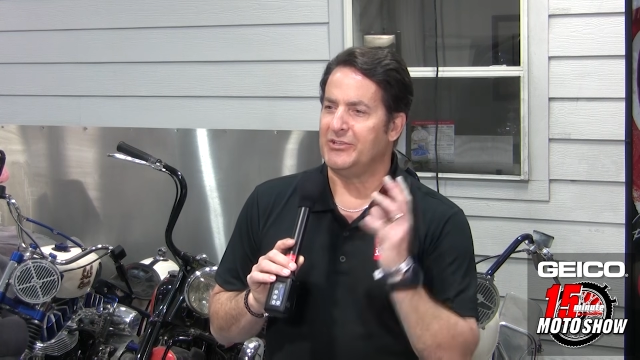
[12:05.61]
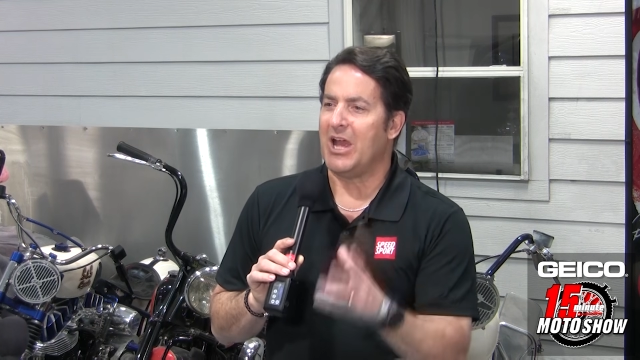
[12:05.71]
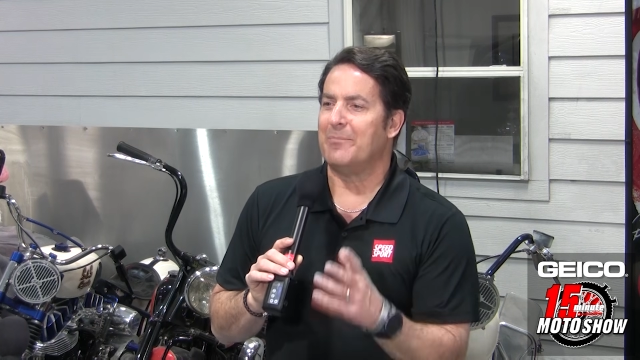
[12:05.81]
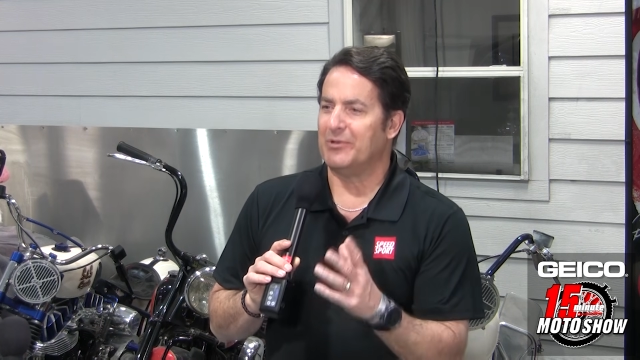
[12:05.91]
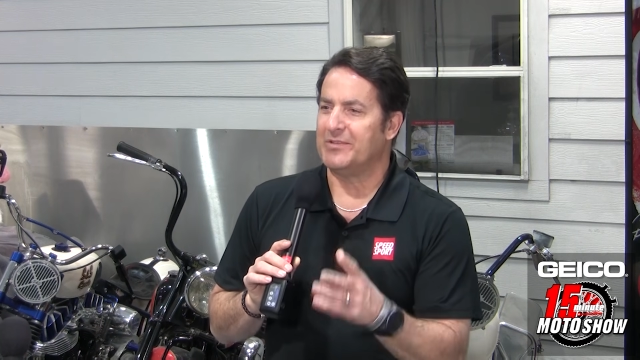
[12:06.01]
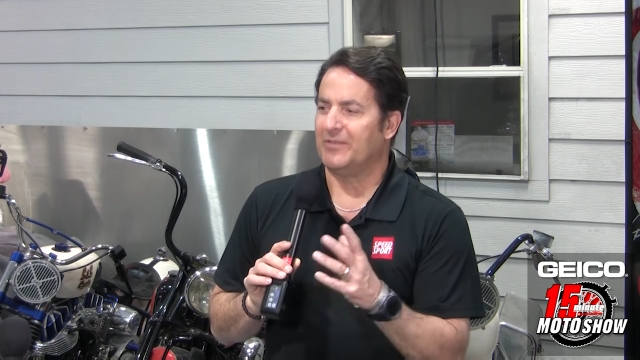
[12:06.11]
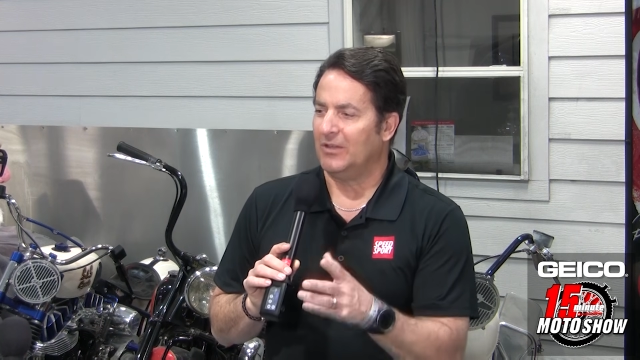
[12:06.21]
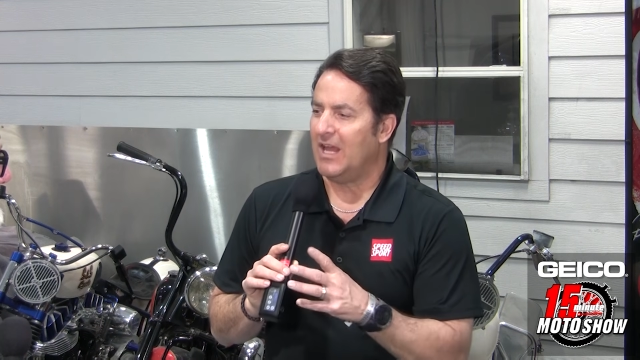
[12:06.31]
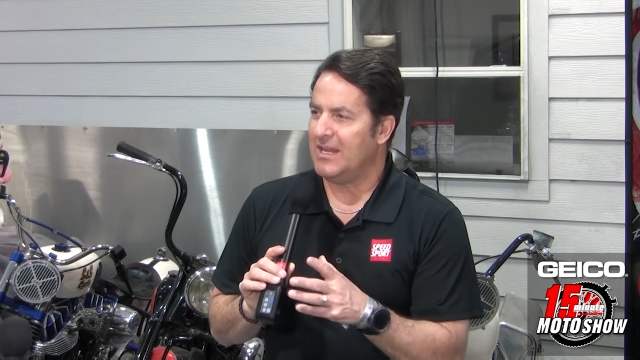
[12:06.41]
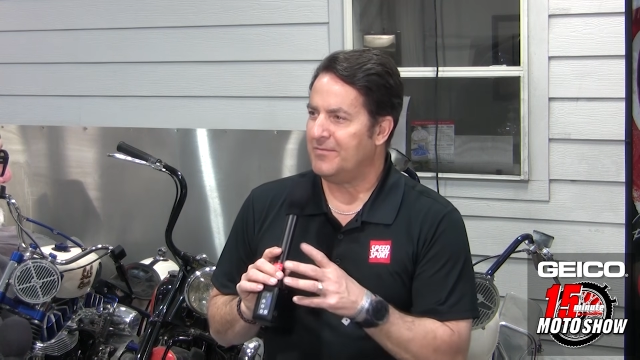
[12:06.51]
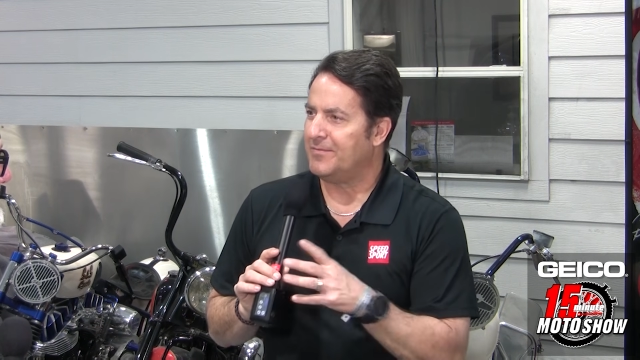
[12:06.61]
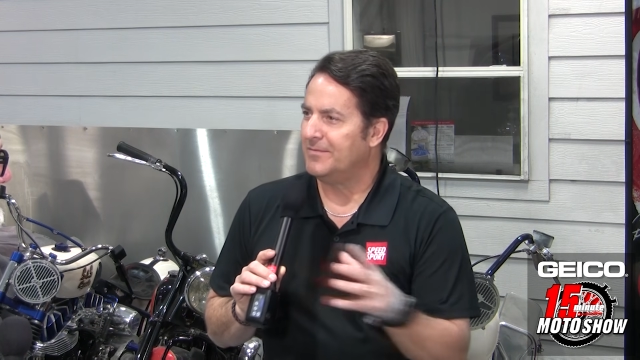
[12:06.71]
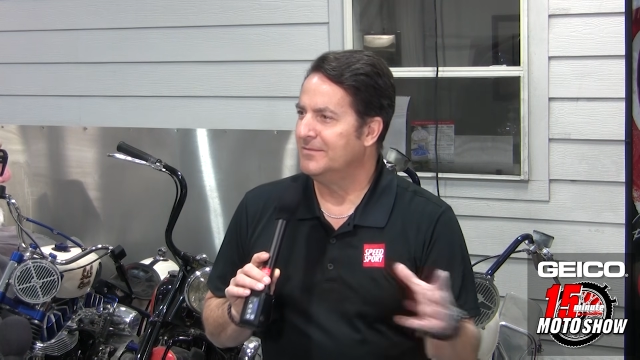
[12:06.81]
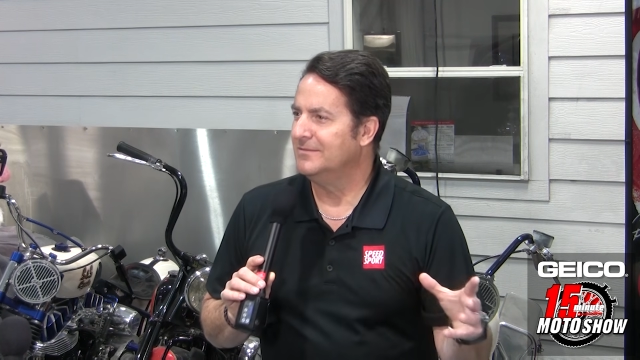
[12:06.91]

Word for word: Choppers for Life